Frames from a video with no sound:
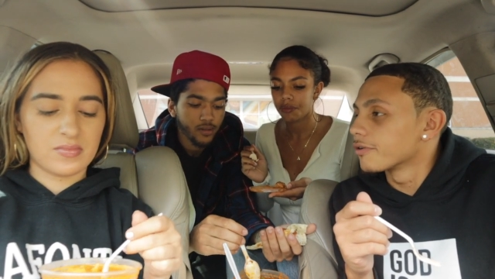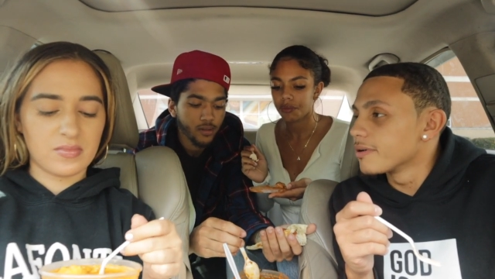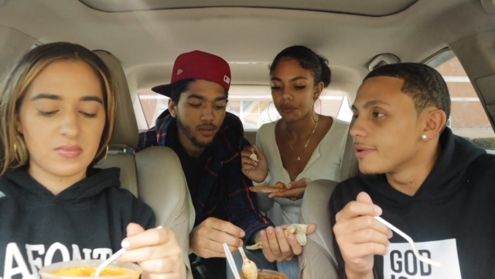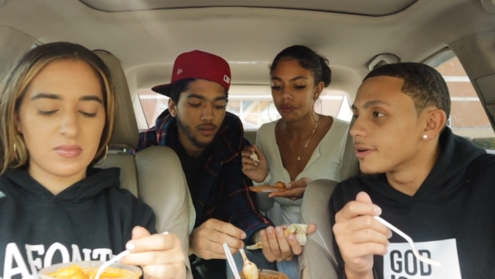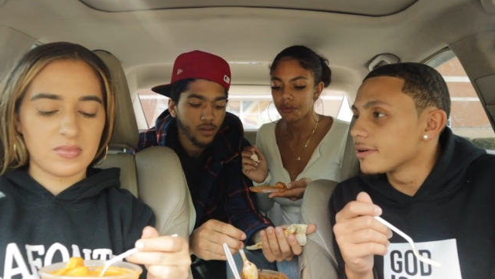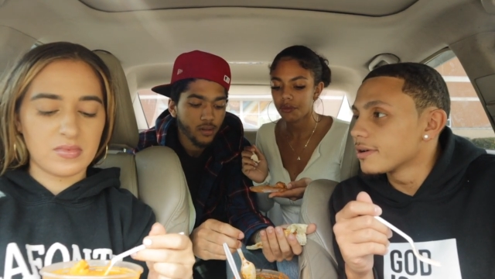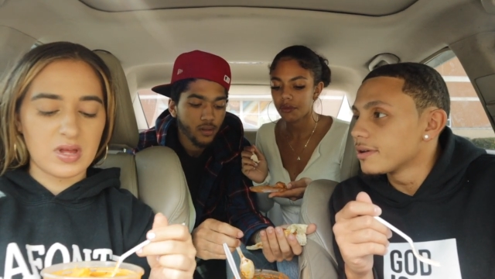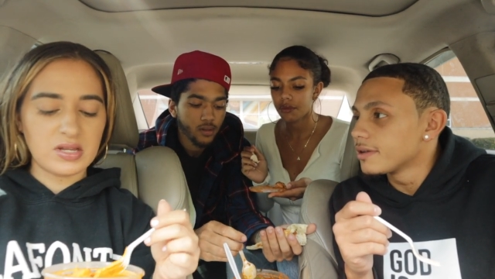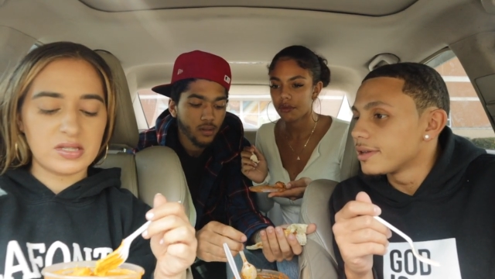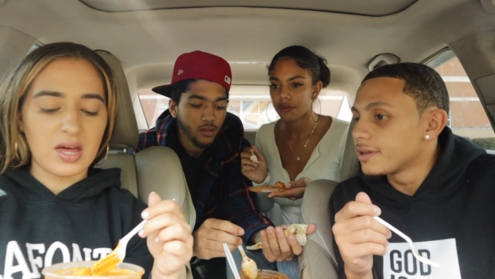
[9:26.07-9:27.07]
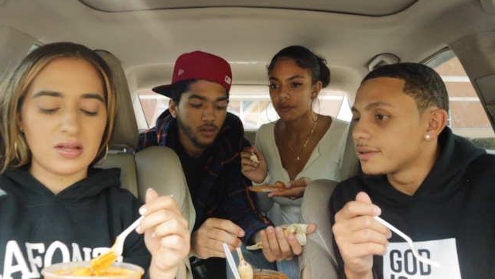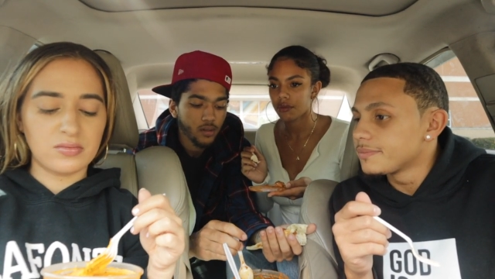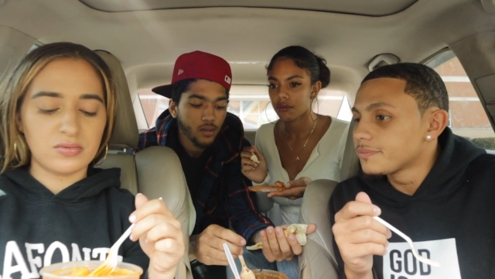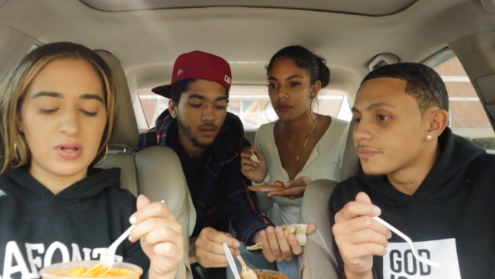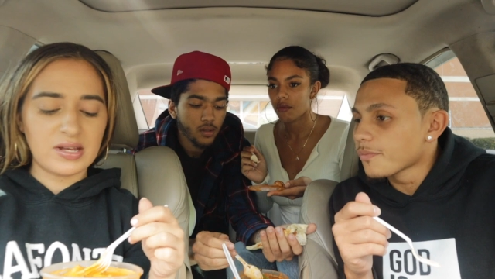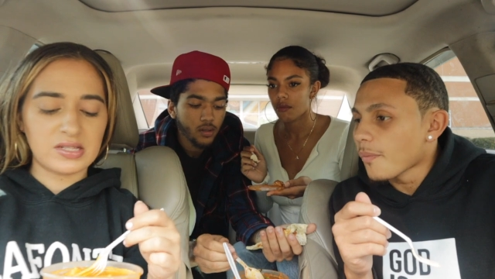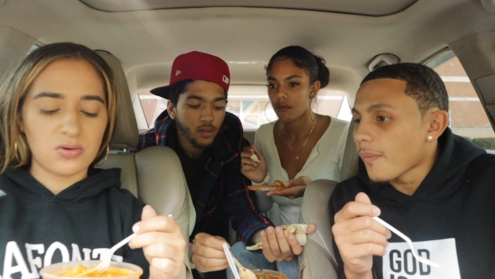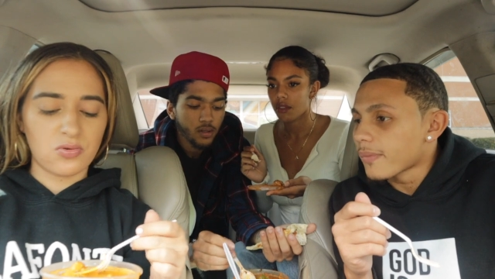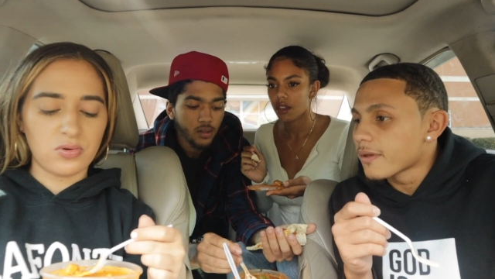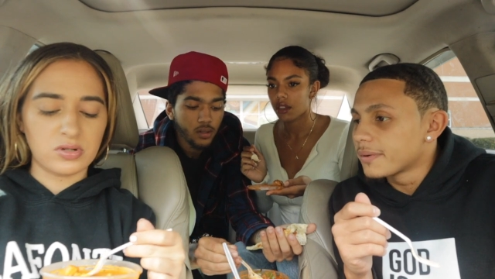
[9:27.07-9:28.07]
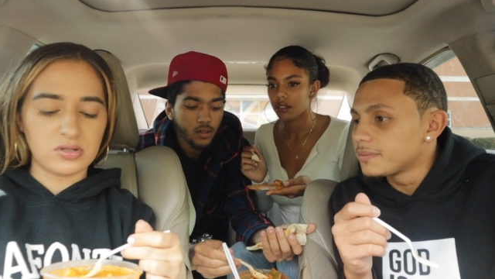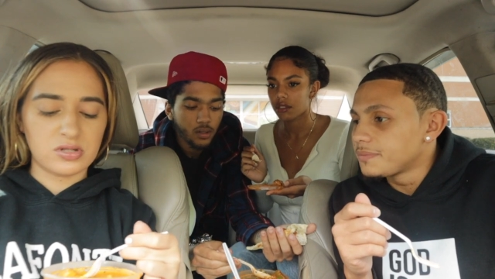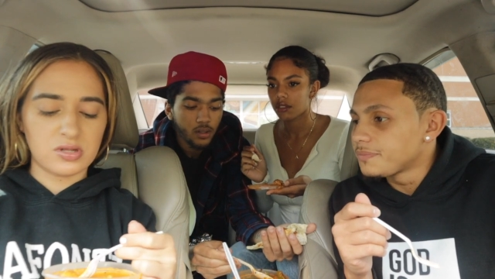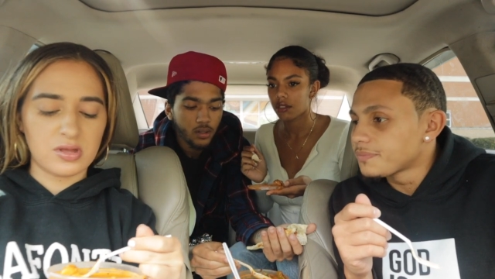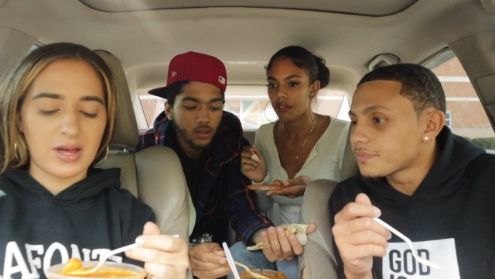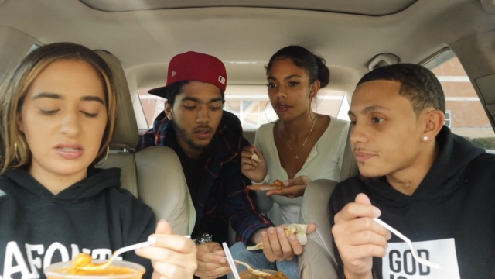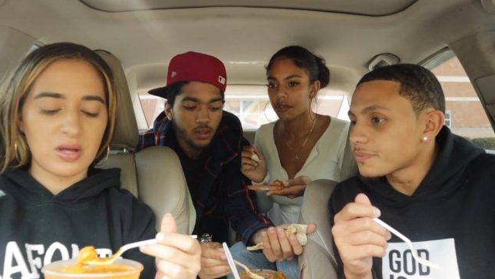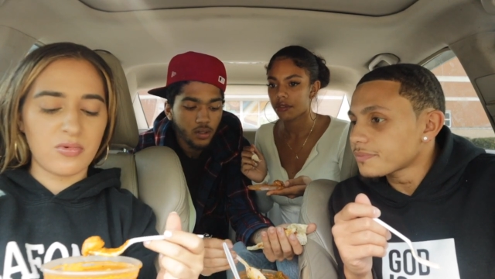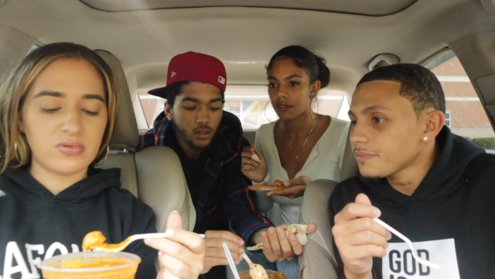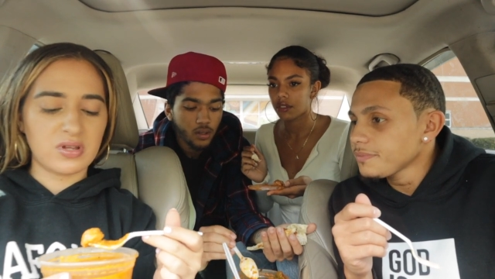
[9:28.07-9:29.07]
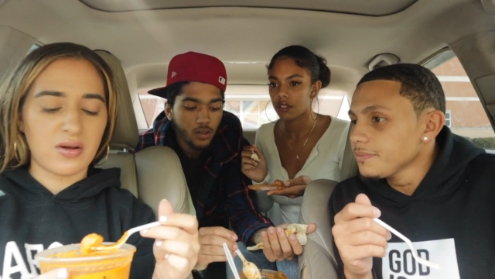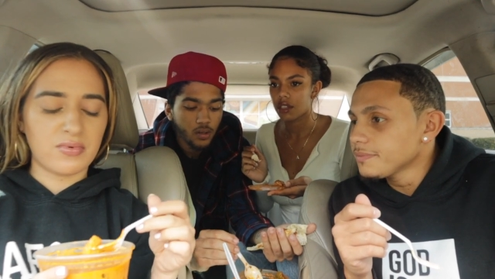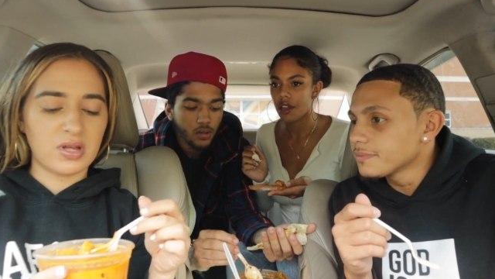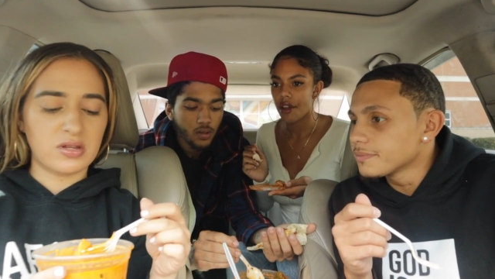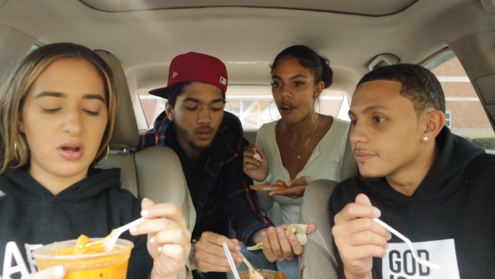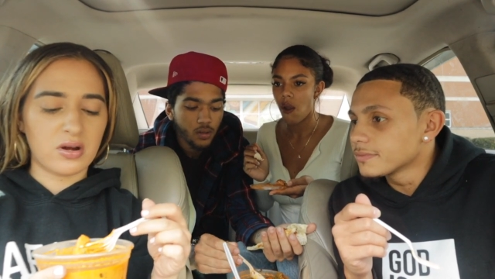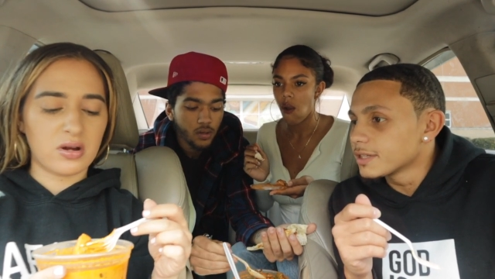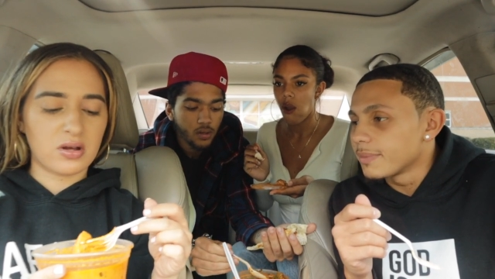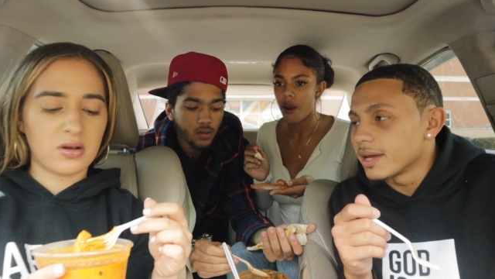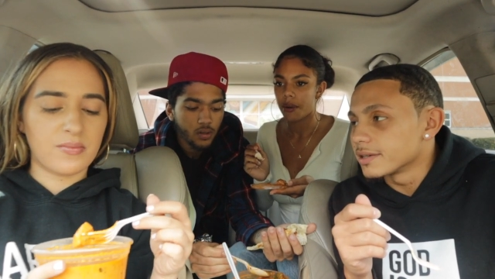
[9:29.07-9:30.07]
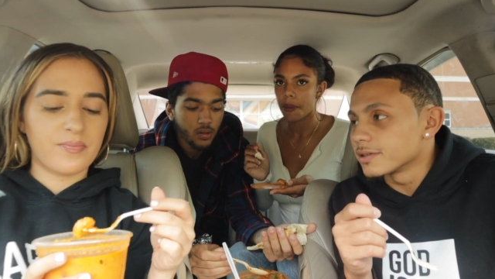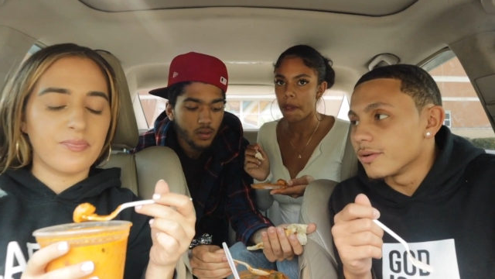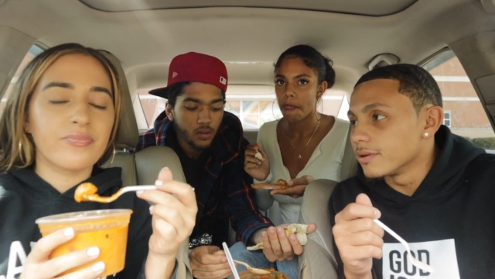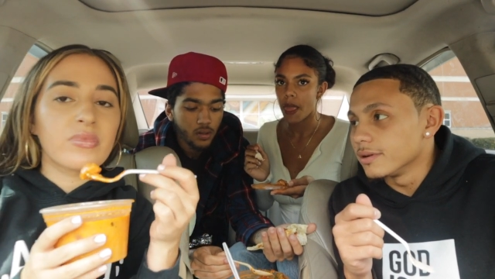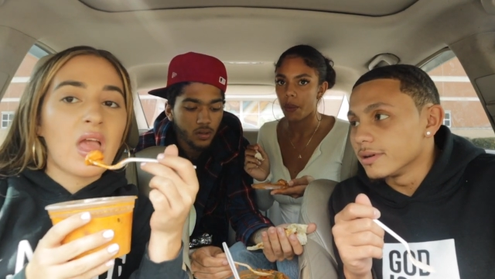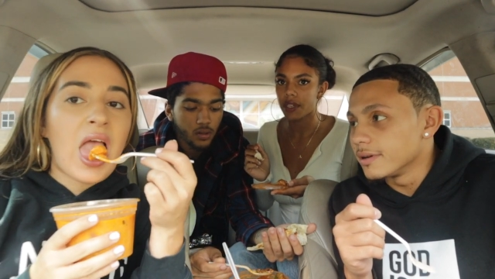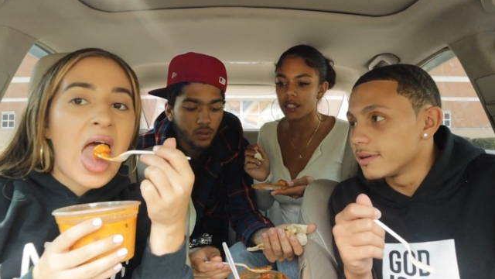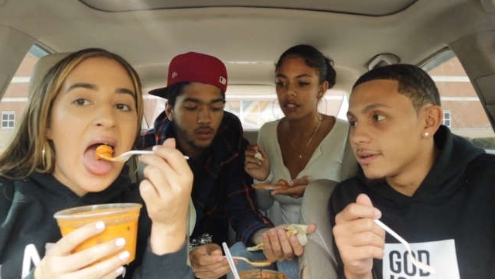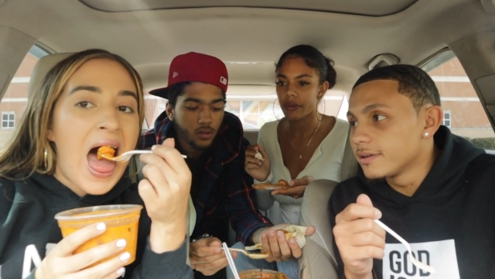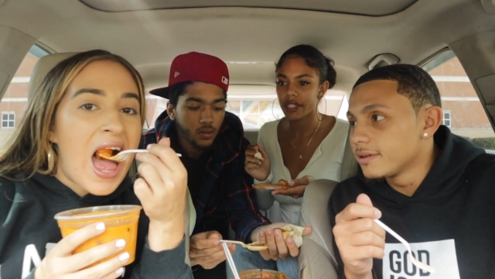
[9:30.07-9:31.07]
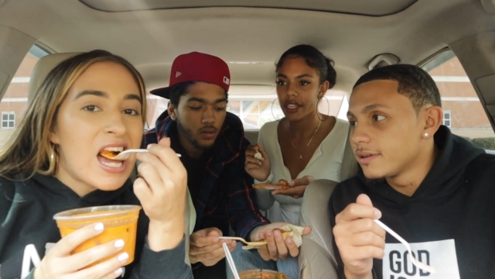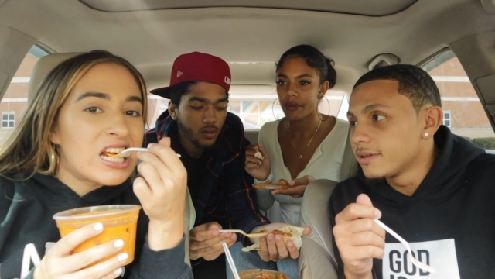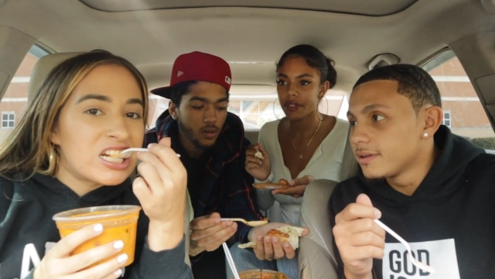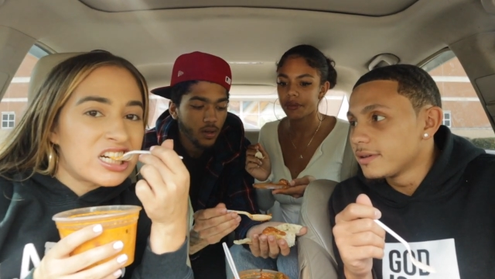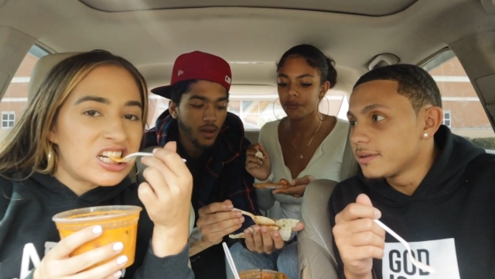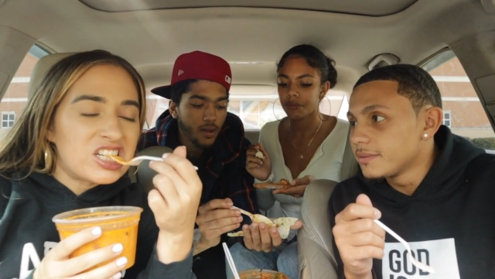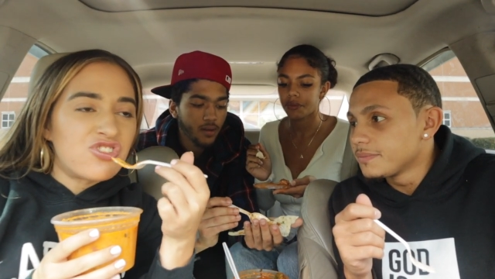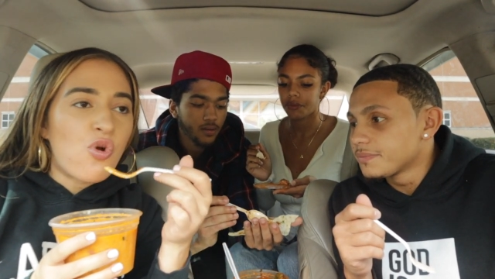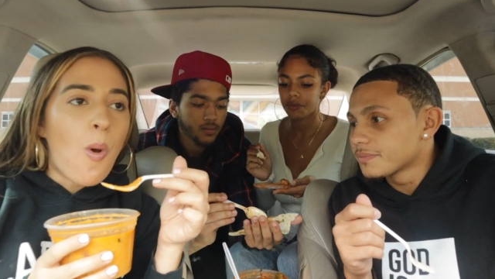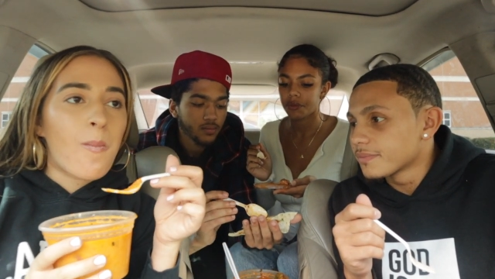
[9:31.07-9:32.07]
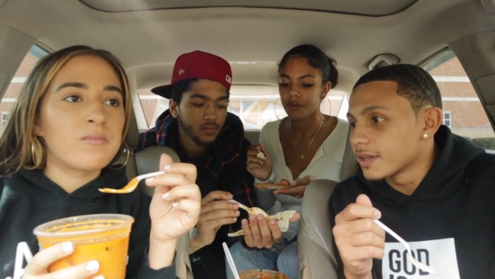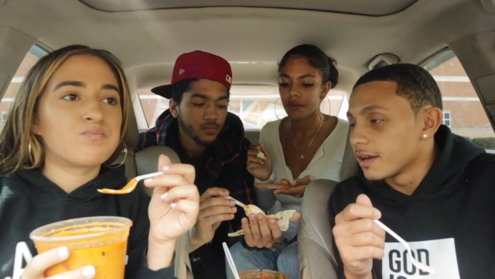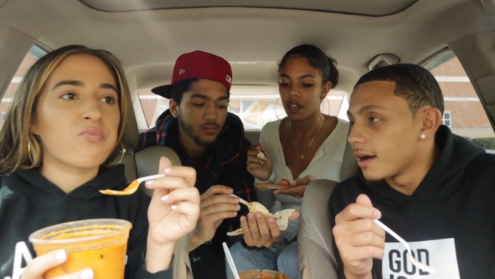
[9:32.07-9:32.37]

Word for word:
Speaker 1: creamier.
Speaker 2: It's like less orange. Last time it was like really dark. Man, it's so good. What's what's that one?
Speaker 1: The